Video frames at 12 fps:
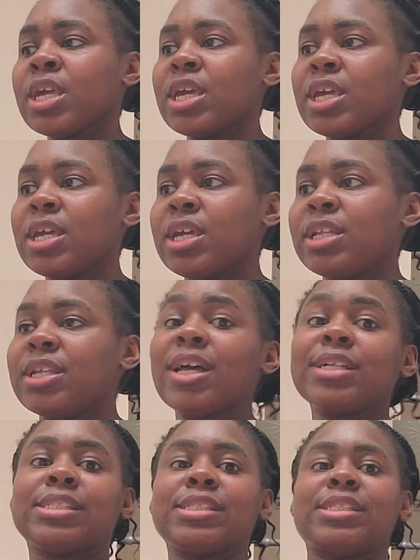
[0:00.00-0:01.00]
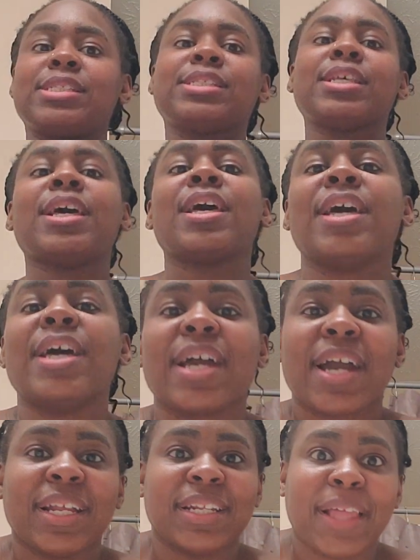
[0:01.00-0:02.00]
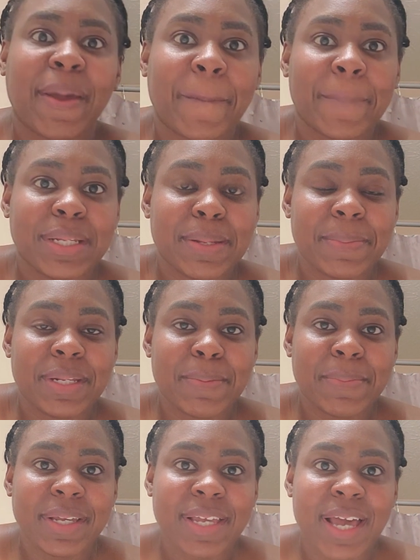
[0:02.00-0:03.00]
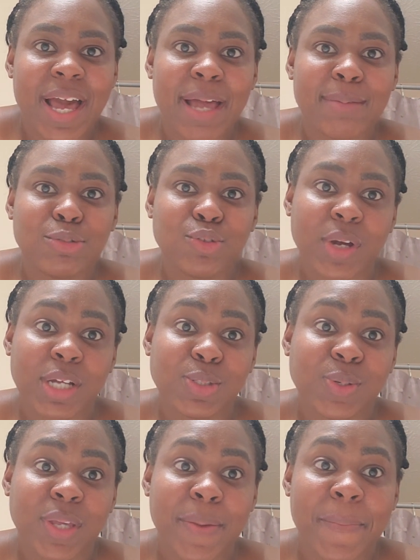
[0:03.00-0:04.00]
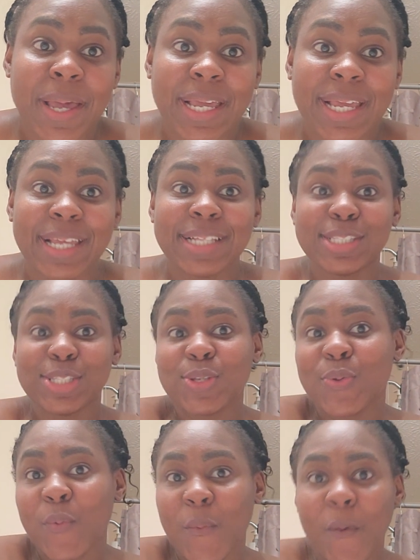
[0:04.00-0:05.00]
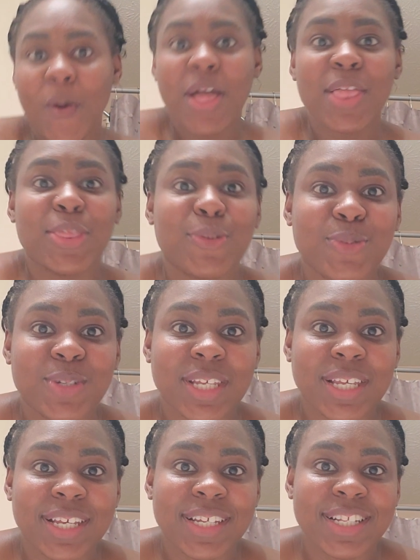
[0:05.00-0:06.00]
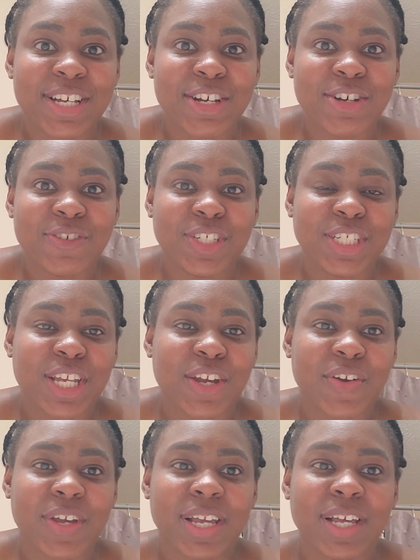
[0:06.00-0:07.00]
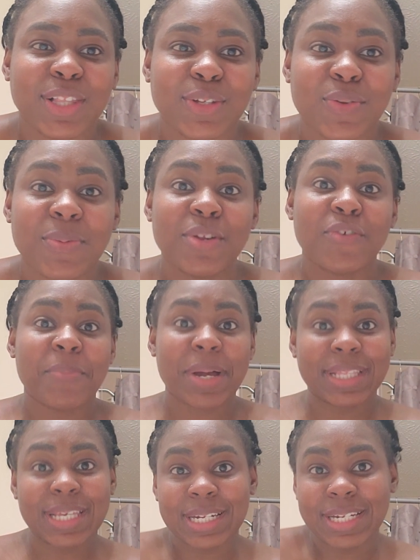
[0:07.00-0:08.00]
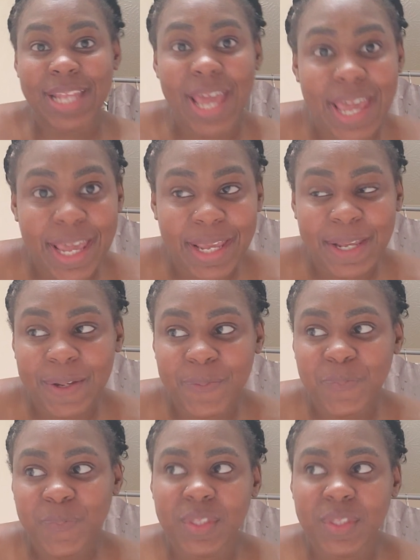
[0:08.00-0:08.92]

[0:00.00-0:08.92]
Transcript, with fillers: And yes, it's kind of like been a minute, but yeah, I'm trying to get back into the routine of sharing a little bit of my day to day